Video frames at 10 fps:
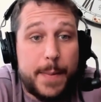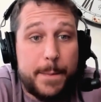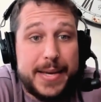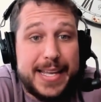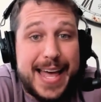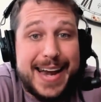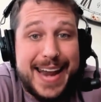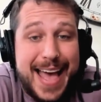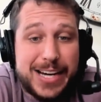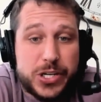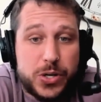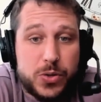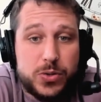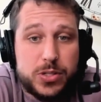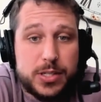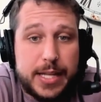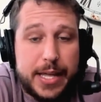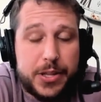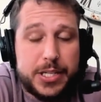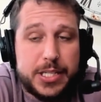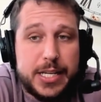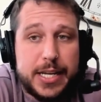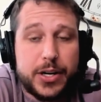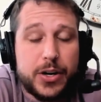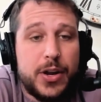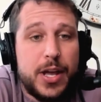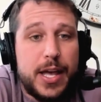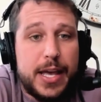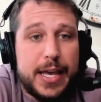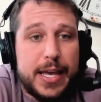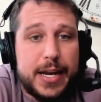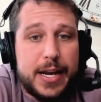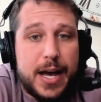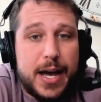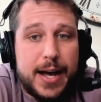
compete at nationals later this year in